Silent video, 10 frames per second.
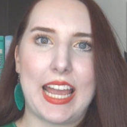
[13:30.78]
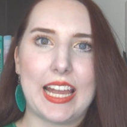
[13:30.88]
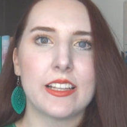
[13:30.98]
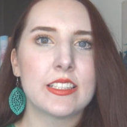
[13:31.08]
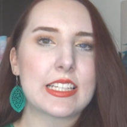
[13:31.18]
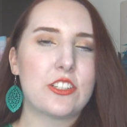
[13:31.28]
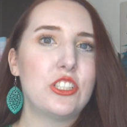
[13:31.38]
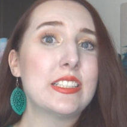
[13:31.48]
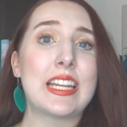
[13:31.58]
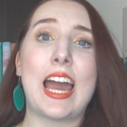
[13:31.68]
Tans, and
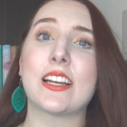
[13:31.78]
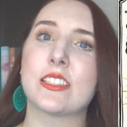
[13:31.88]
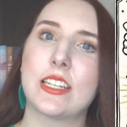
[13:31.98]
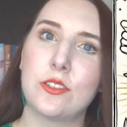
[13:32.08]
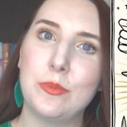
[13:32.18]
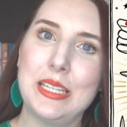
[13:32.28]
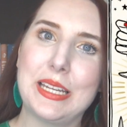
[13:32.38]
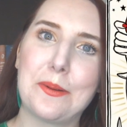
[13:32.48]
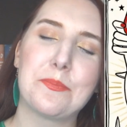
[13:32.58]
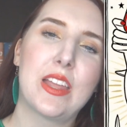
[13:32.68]
she's an accidental
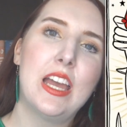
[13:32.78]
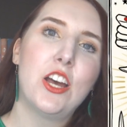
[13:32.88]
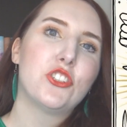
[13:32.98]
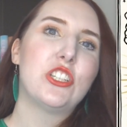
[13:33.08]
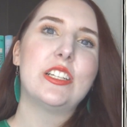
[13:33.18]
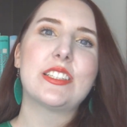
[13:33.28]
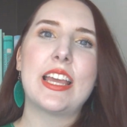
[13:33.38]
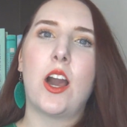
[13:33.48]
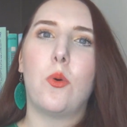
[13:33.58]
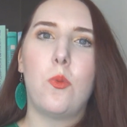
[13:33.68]
medium. She is
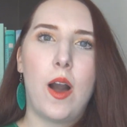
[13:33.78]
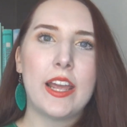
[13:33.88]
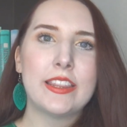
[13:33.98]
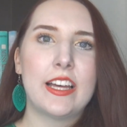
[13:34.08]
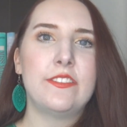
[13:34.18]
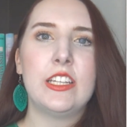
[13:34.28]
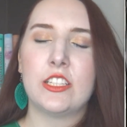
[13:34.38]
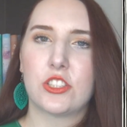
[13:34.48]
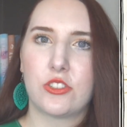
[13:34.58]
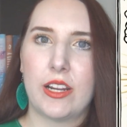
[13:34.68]
a
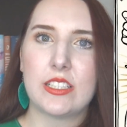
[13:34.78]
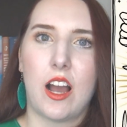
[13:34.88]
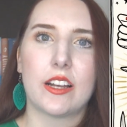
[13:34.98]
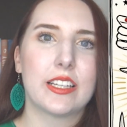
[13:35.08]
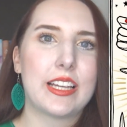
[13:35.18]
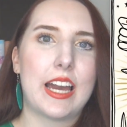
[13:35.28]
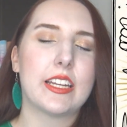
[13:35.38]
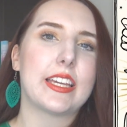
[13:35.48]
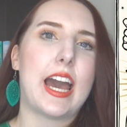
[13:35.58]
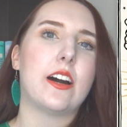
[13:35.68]
wine-loving, straight-talking
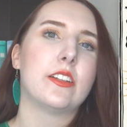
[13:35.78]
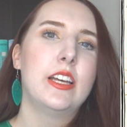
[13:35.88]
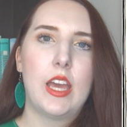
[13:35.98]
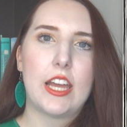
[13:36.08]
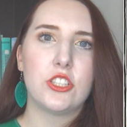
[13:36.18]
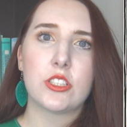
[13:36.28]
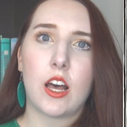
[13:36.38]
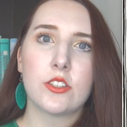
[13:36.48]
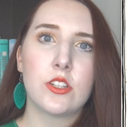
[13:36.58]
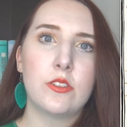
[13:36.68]
kind of gal, and she's
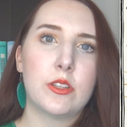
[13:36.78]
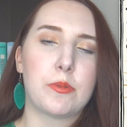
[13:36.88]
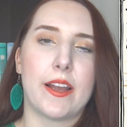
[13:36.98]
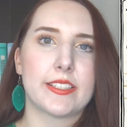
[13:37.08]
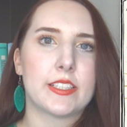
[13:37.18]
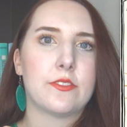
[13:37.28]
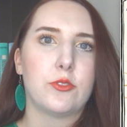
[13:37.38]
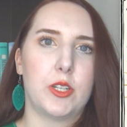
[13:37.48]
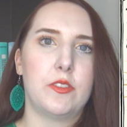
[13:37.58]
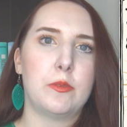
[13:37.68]
also in the process of
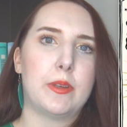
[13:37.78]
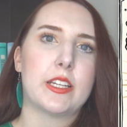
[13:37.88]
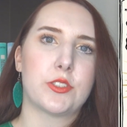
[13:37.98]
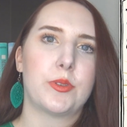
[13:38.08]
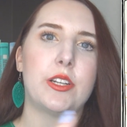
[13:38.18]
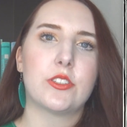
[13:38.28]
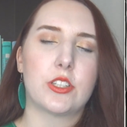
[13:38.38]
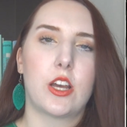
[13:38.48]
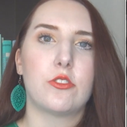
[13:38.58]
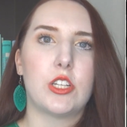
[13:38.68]
grieving because three years
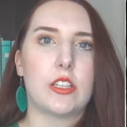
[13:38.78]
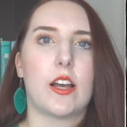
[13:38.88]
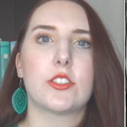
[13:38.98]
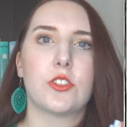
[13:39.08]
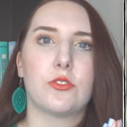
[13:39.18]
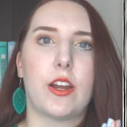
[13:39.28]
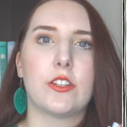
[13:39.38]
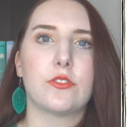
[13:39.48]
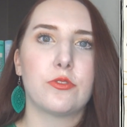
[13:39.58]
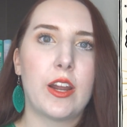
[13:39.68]
ago she lost her
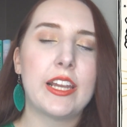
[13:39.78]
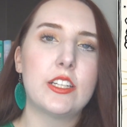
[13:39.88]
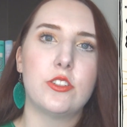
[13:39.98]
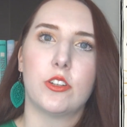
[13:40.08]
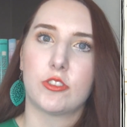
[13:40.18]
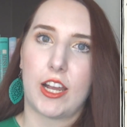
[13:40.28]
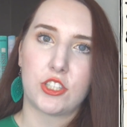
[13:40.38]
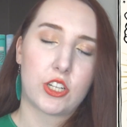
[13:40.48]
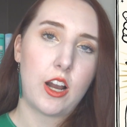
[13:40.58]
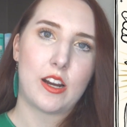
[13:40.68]
friend Frank to a
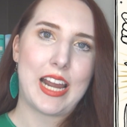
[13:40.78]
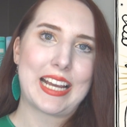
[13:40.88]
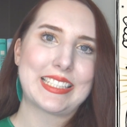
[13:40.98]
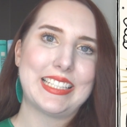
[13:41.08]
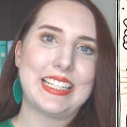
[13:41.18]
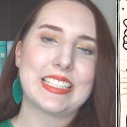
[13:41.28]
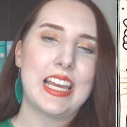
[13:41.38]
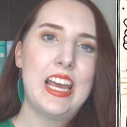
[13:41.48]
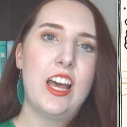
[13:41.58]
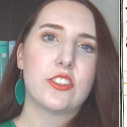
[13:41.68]
tragic car accident,
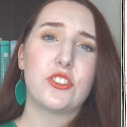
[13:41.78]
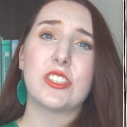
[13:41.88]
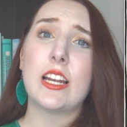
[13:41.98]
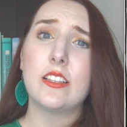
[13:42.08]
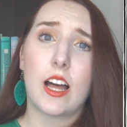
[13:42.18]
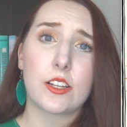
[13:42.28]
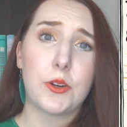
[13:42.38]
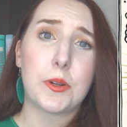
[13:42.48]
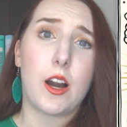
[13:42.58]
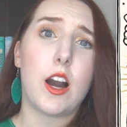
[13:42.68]
so she's got a lot
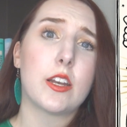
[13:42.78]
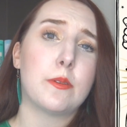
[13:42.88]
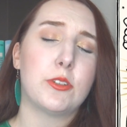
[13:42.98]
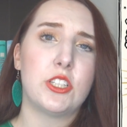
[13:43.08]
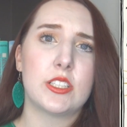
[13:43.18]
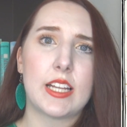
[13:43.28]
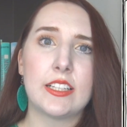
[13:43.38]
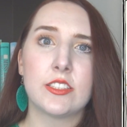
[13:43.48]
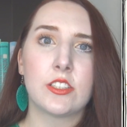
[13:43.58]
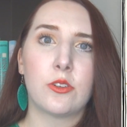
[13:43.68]
going on, but she
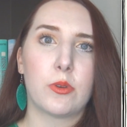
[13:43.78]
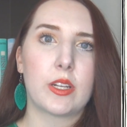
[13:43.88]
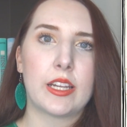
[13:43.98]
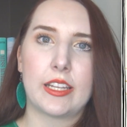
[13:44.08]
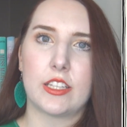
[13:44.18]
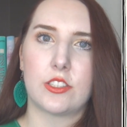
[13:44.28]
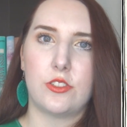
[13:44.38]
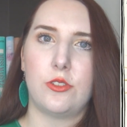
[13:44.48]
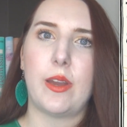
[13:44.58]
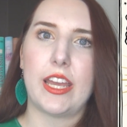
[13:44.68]
decides to start working in this
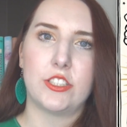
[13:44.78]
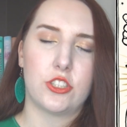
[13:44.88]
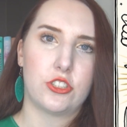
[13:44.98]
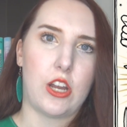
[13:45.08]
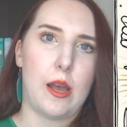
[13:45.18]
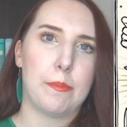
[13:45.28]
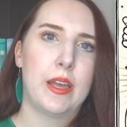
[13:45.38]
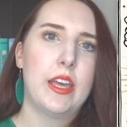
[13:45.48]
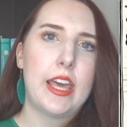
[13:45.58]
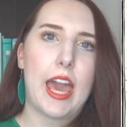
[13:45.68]
new age shop.
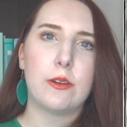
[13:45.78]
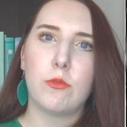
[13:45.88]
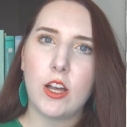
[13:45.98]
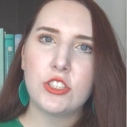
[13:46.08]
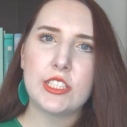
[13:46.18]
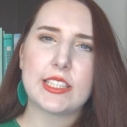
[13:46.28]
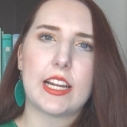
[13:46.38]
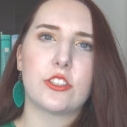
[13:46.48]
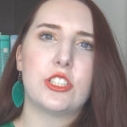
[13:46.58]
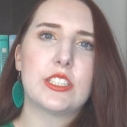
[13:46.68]
And while she's
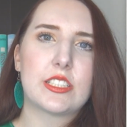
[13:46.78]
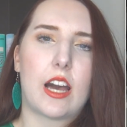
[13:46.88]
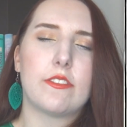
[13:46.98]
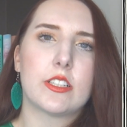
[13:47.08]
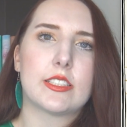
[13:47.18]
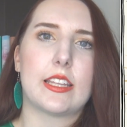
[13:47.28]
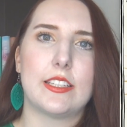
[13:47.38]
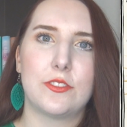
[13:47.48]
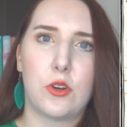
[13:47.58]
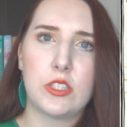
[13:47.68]
there, she discovers that
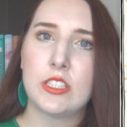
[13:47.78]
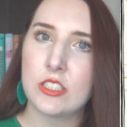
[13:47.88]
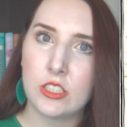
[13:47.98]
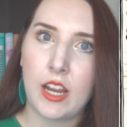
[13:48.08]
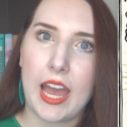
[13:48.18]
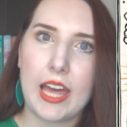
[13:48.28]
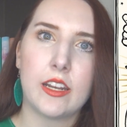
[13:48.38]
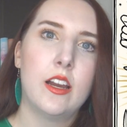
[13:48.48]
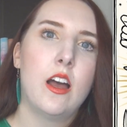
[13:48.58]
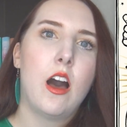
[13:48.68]
these voices in her
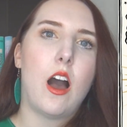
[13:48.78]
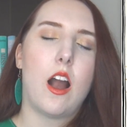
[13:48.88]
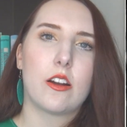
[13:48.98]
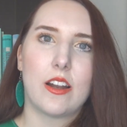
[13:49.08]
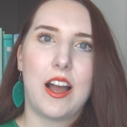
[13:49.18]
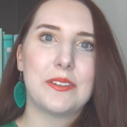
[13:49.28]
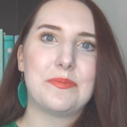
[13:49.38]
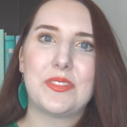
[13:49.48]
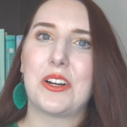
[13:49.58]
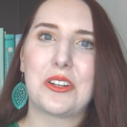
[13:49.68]
head are
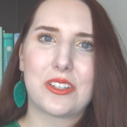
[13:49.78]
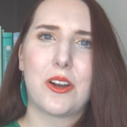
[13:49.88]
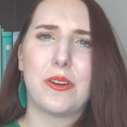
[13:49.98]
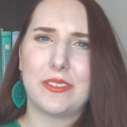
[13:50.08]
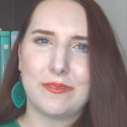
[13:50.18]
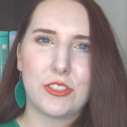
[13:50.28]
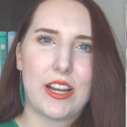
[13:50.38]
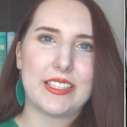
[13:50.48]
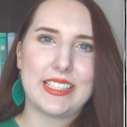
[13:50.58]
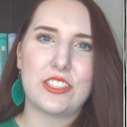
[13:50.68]
not her going
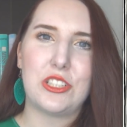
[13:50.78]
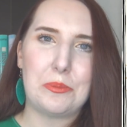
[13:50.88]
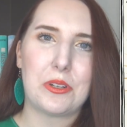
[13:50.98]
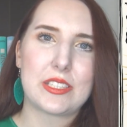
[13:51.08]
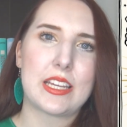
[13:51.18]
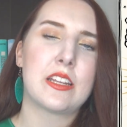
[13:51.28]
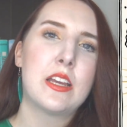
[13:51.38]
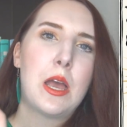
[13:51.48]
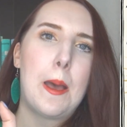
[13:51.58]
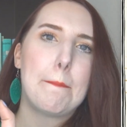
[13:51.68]
crazy, as she puts it,
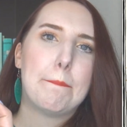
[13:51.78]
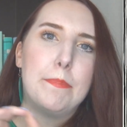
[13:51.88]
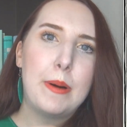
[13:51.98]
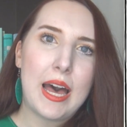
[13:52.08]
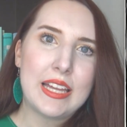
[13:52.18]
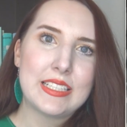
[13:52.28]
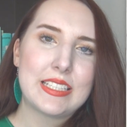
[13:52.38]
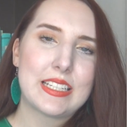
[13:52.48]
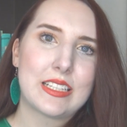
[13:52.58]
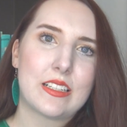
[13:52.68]

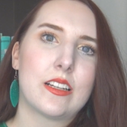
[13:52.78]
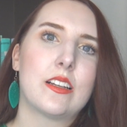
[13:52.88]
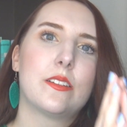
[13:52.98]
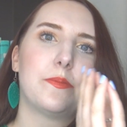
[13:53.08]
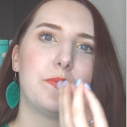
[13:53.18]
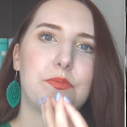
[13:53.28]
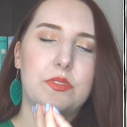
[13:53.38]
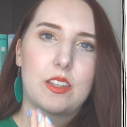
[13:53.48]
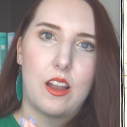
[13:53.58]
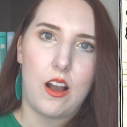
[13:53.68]
but
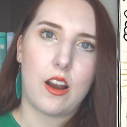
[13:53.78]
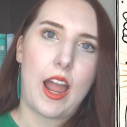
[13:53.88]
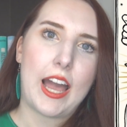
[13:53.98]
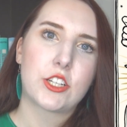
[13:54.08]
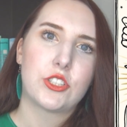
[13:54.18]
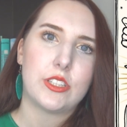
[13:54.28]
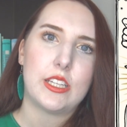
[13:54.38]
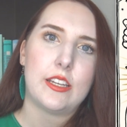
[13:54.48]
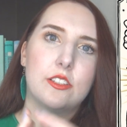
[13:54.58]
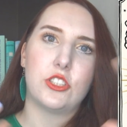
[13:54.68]
are
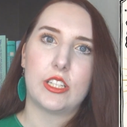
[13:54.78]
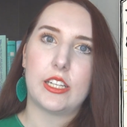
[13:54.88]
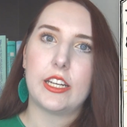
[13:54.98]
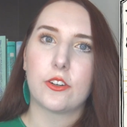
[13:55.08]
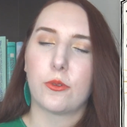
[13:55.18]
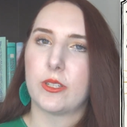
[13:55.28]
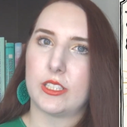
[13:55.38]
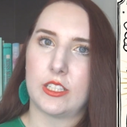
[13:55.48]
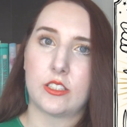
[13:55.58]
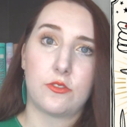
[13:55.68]
actually she can hear
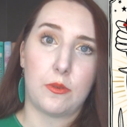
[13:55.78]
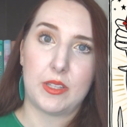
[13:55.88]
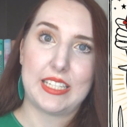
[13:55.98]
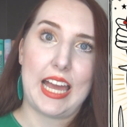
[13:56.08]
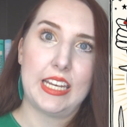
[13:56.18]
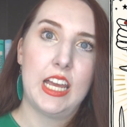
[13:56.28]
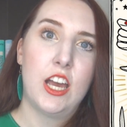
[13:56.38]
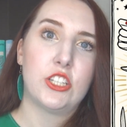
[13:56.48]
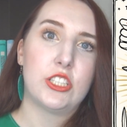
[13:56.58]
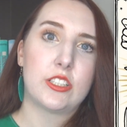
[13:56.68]
voices from the dead.
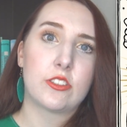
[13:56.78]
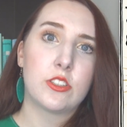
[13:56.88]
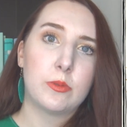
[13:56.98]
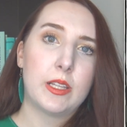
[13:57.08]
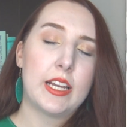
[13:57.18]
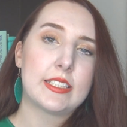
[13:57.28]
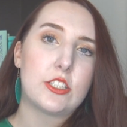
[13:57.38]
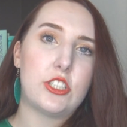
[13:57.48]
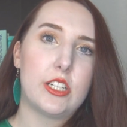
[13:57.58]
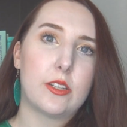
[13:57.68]
She starts to realize
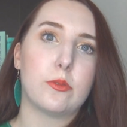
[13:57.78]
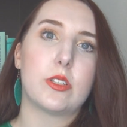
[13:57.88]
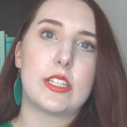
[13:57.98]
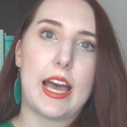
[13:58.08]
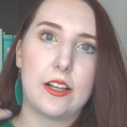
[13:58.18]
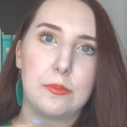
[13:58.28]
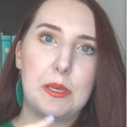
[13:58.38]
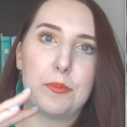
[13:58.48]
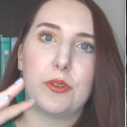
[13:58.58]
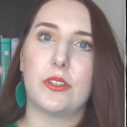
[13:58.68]
that she can tell
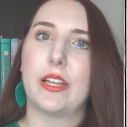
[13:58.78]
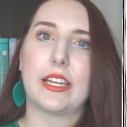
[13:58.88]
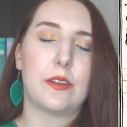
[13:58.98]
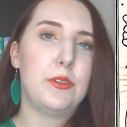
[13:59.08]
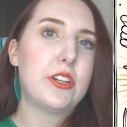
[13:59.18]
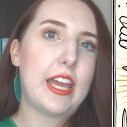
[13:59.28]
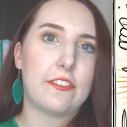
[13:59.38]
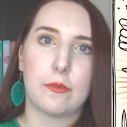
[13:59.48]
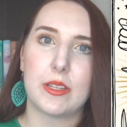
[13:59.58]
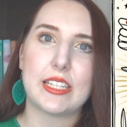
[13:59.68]
people, like
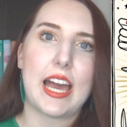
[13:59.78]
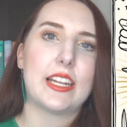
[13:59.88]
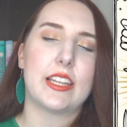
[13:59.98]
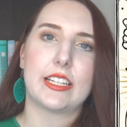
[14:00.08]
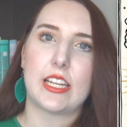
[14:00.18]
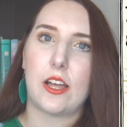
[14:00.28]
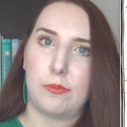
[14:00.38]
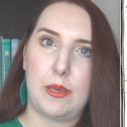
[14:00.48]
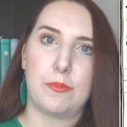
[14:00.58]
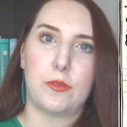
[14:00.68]
communicate from the dead and like tell
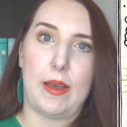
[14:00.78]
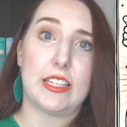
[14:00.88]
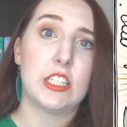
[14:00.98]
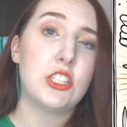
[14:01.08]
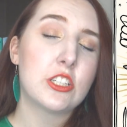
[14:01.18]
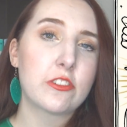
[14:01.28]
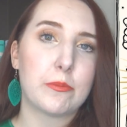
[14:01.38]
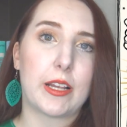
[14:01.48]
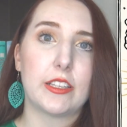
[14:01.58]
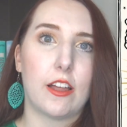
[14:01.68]
people messages
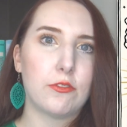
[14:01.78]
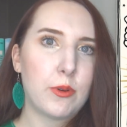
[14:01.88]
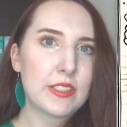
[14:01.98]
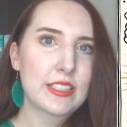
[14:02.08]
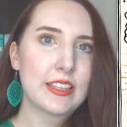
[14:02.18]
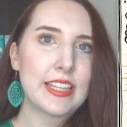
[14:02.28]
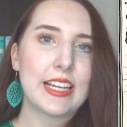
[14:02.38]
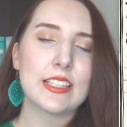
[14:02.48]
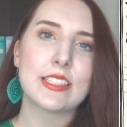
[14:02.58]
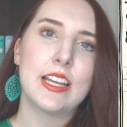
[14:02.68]
from like loved ones and
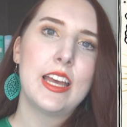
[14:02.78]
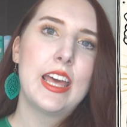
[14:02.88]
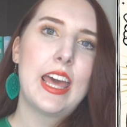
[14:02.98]
things.